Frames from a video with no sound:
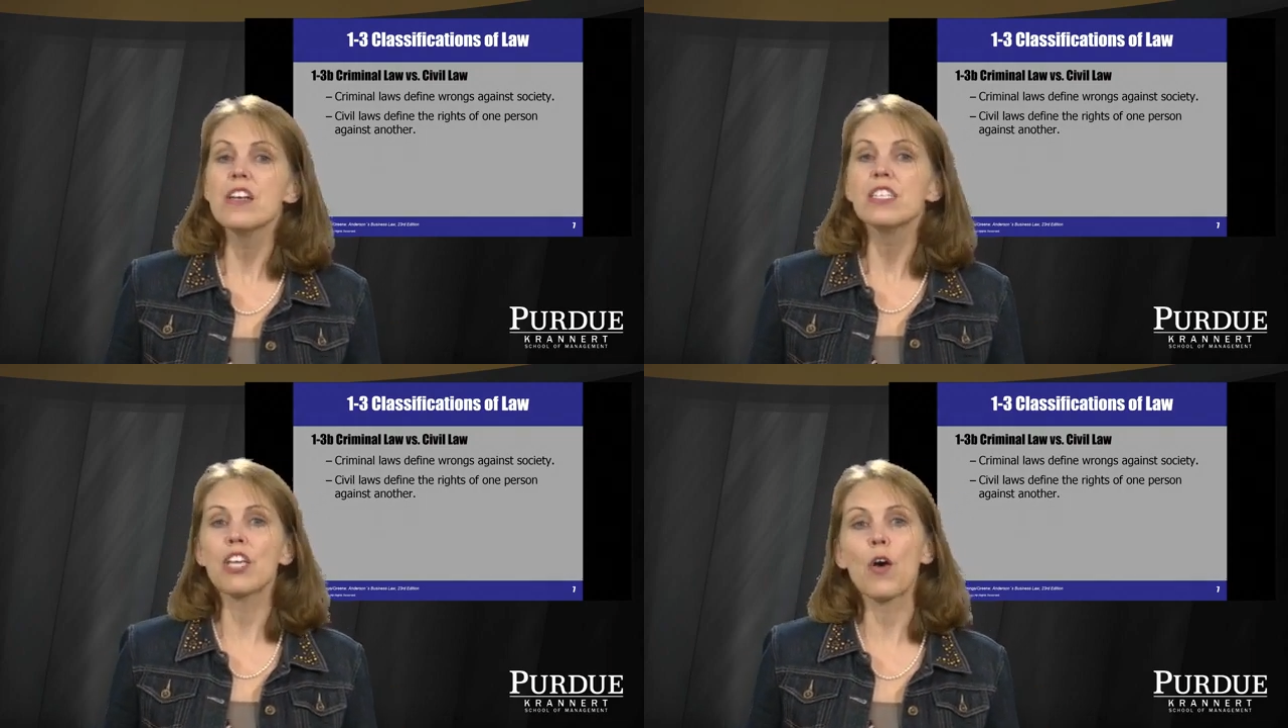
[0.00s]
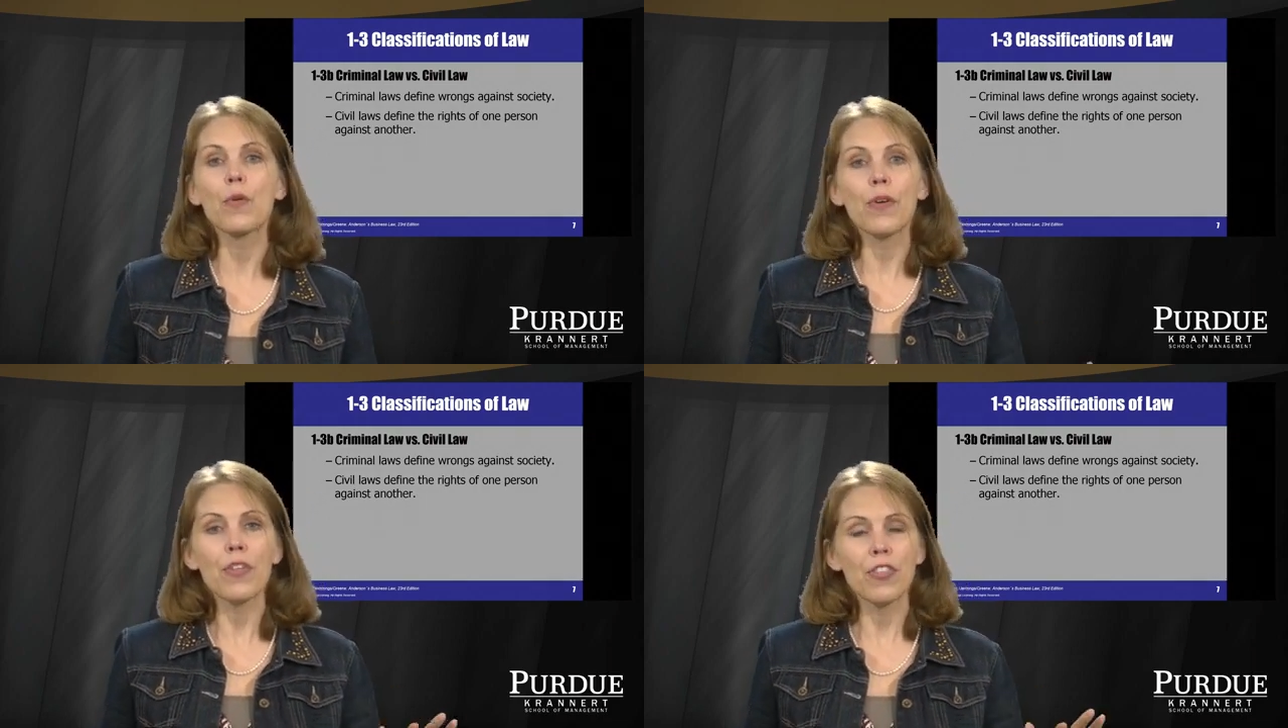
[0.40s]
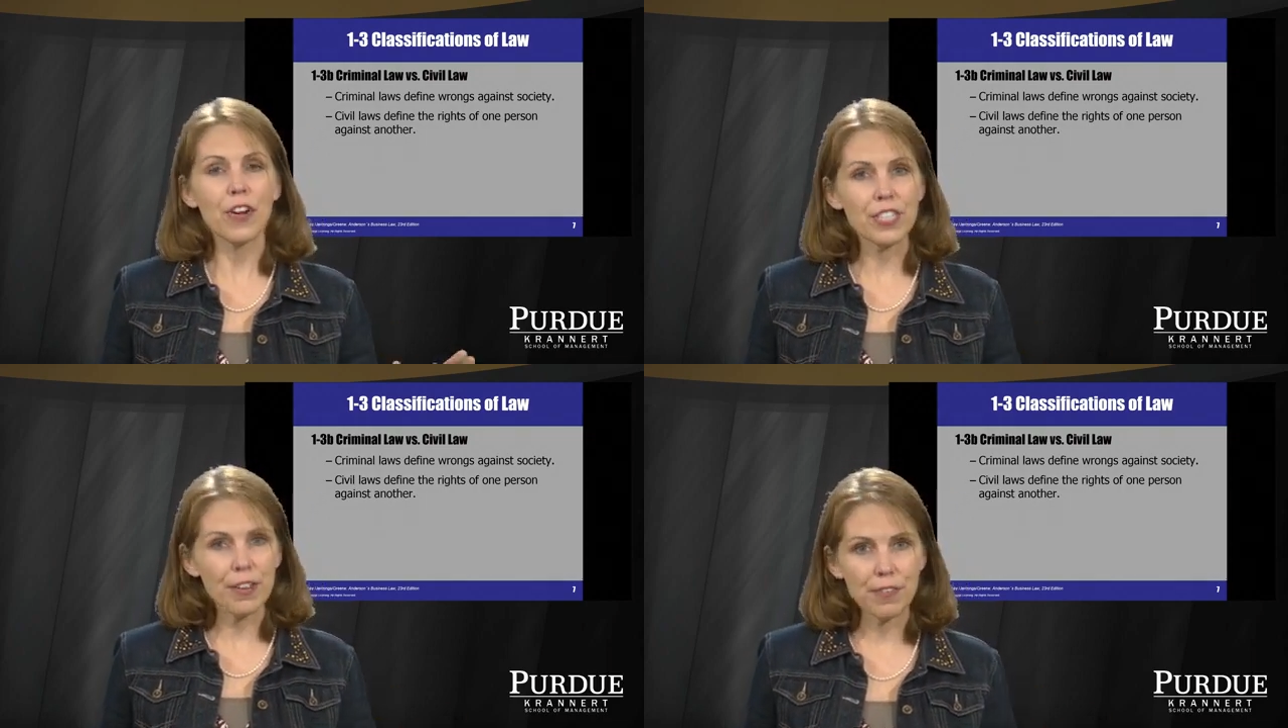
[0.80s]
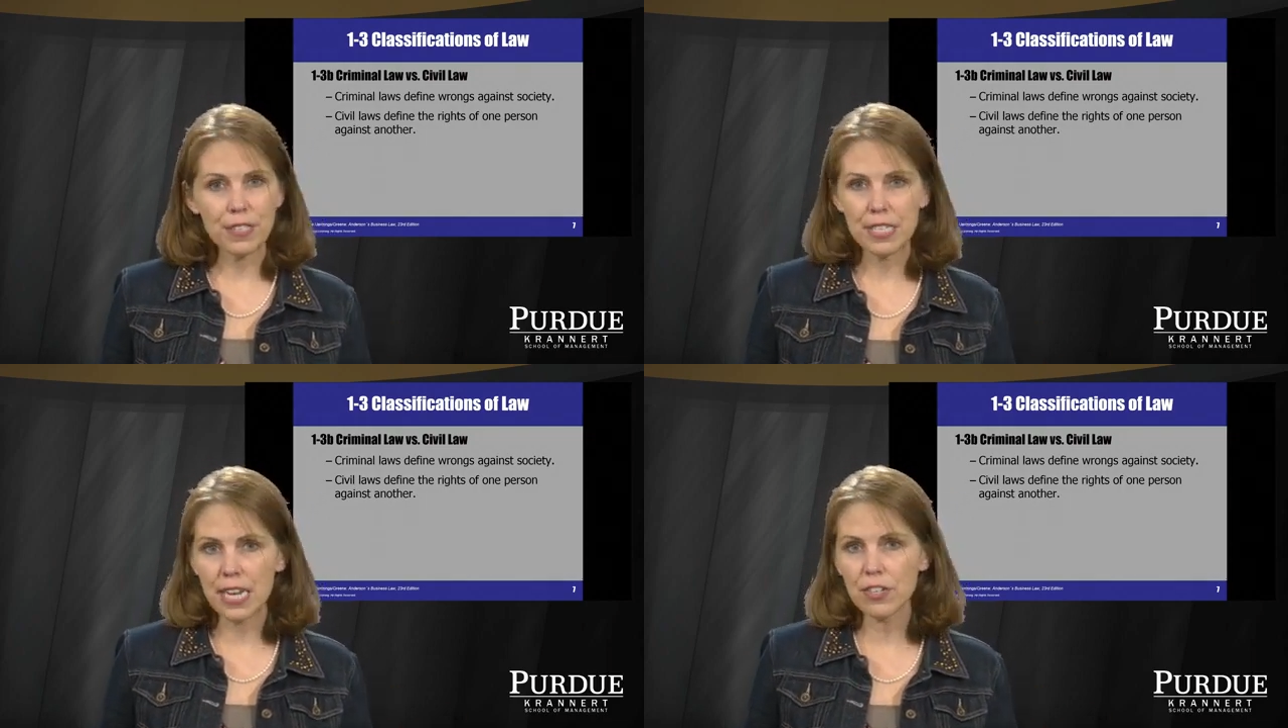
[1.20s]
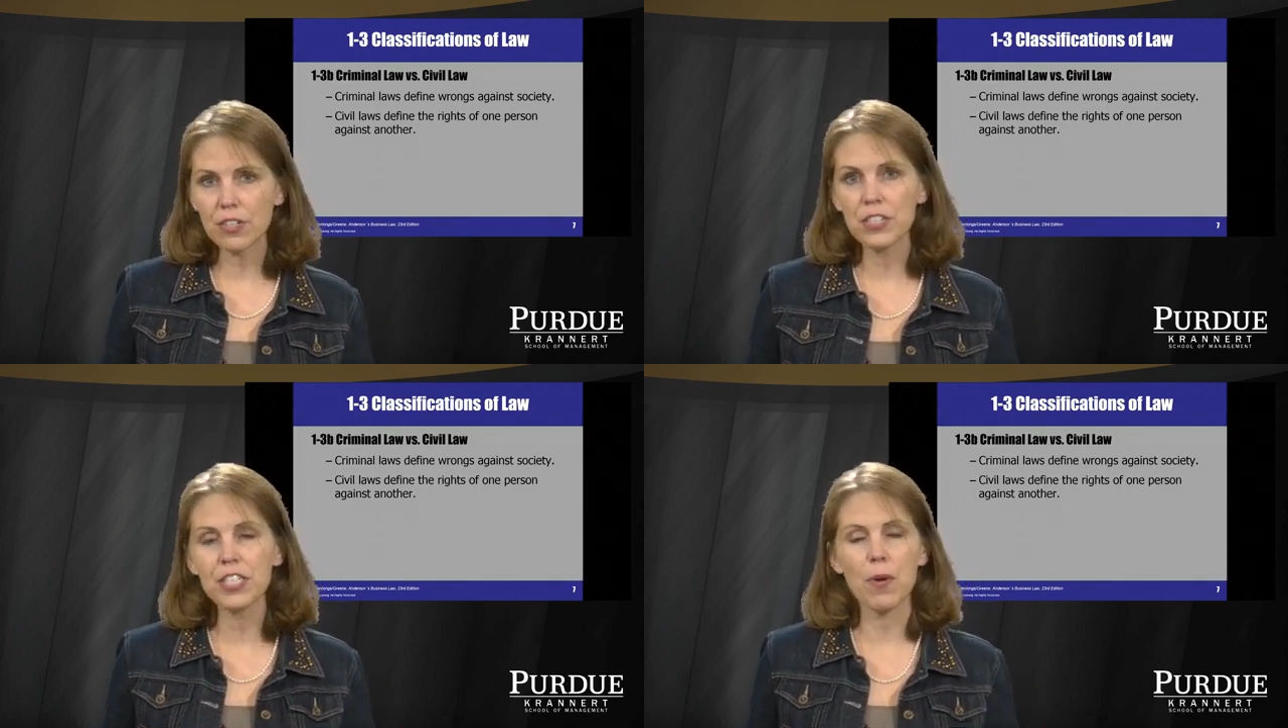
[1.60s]
So there are different
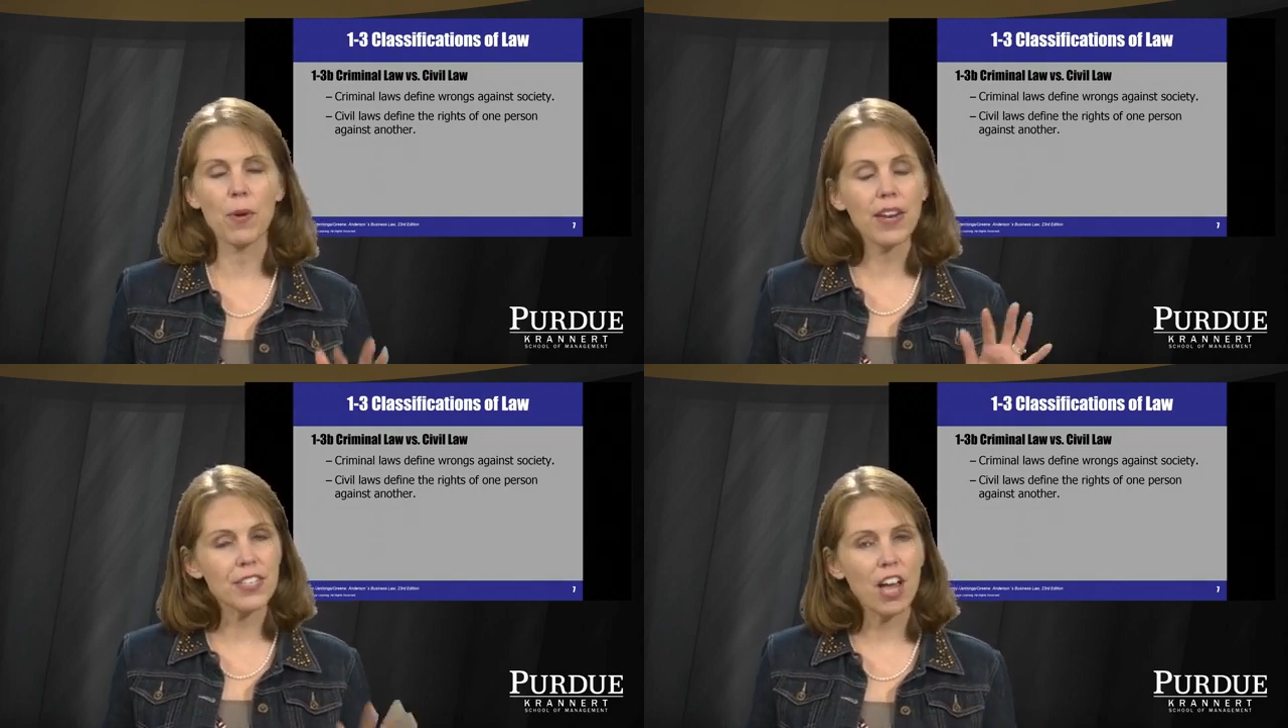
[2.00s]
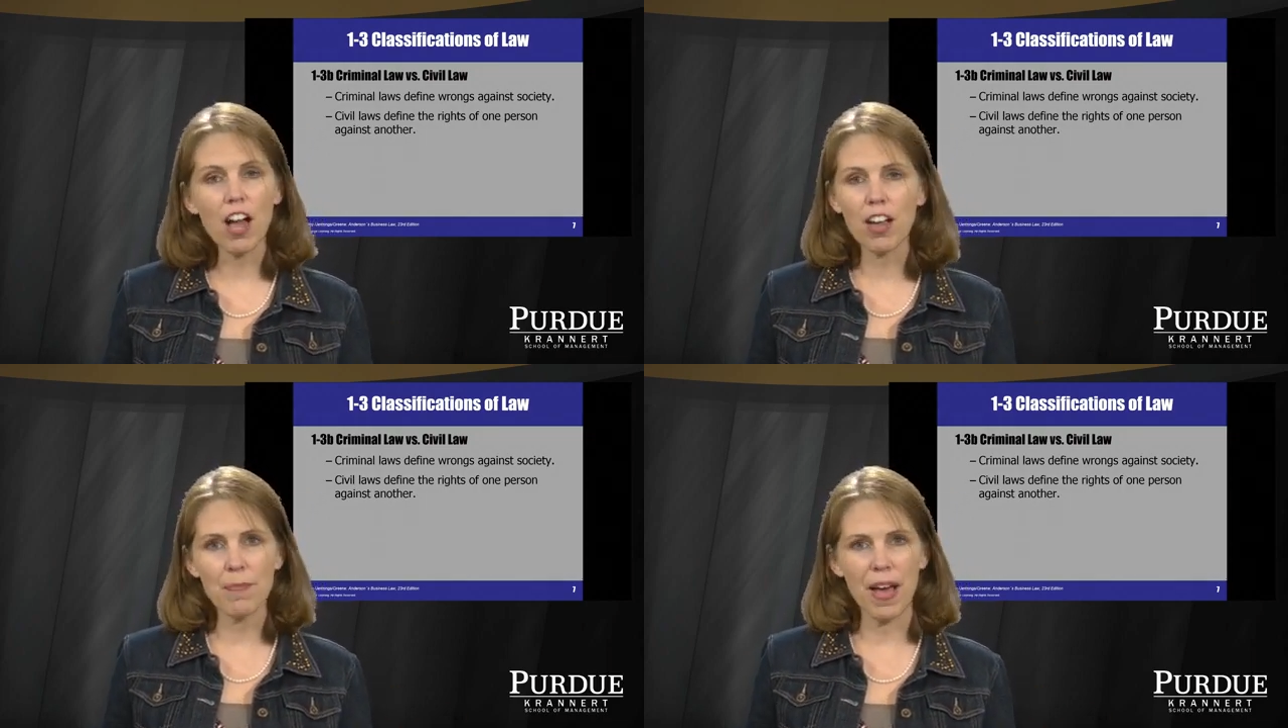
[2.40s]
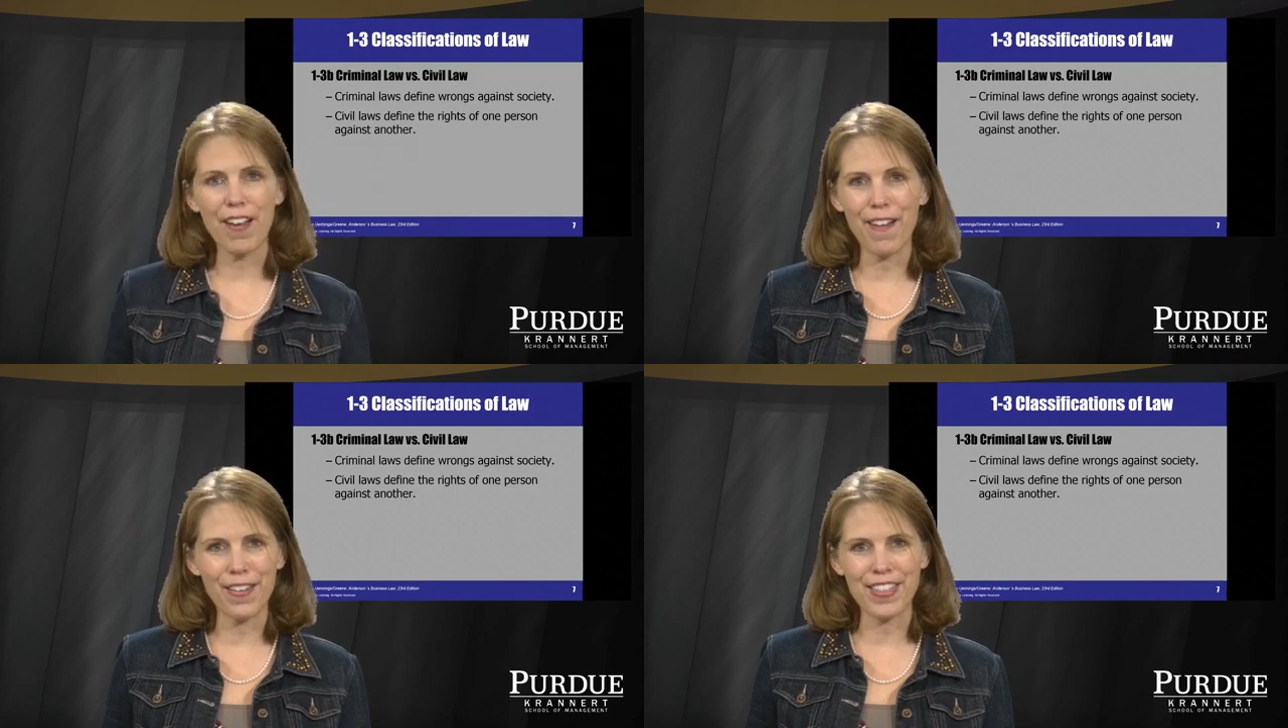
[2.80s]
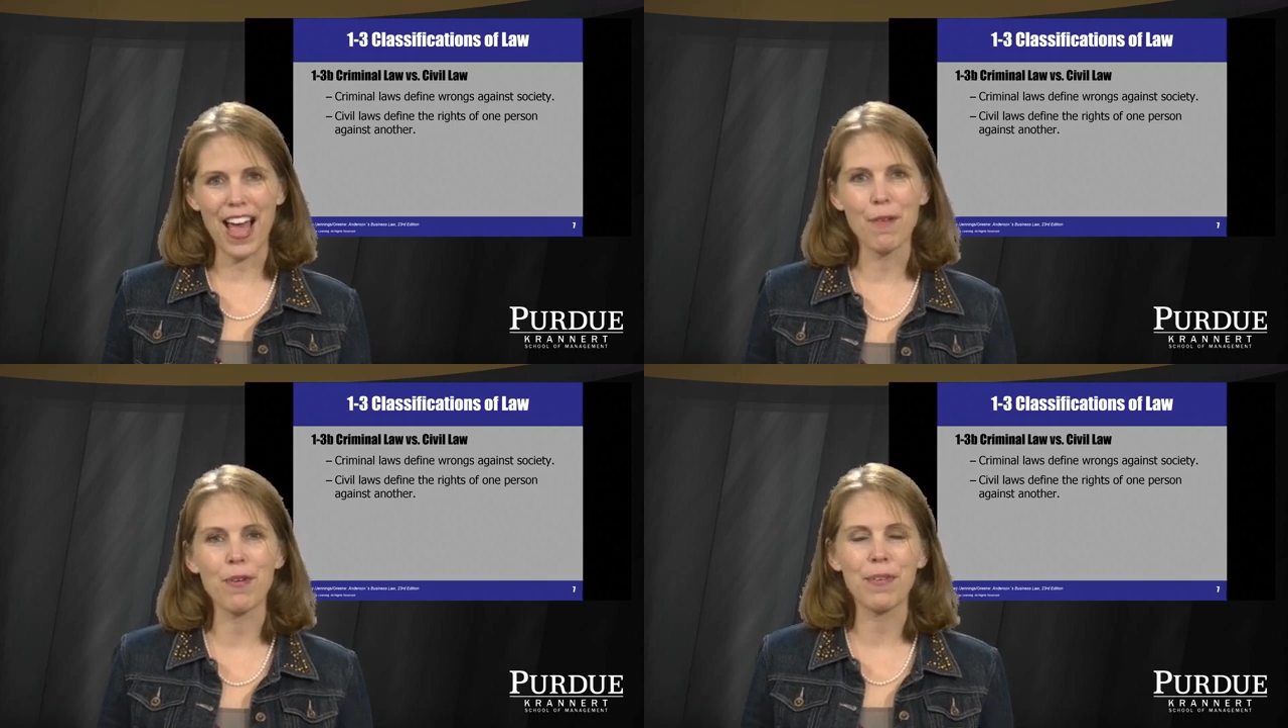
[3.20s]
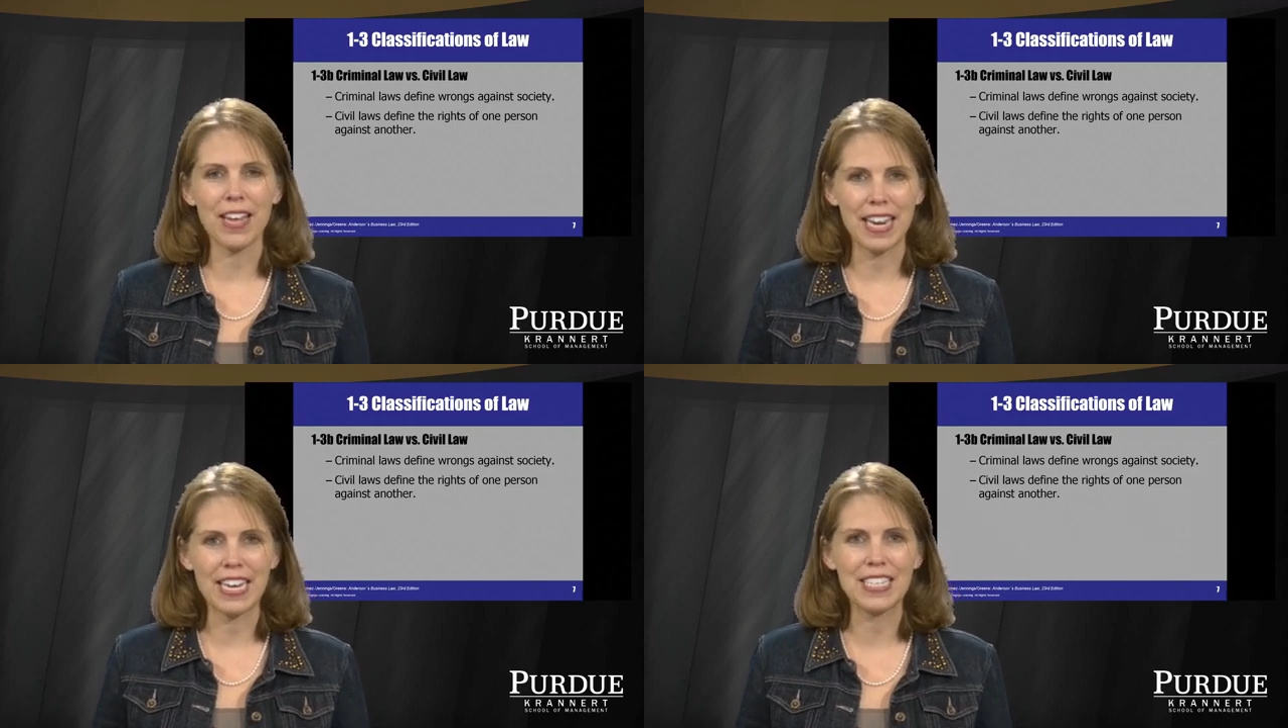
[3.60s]
standards, and we're going to talk about all of that when we
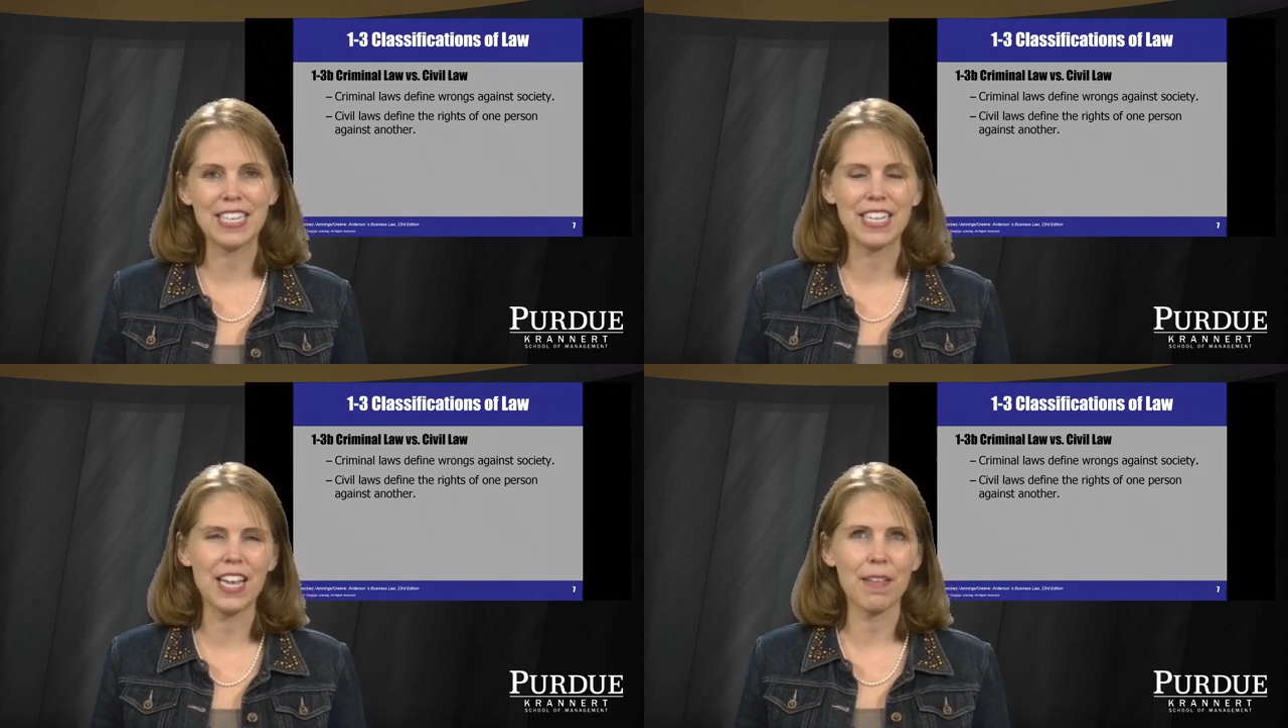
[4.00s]
get into,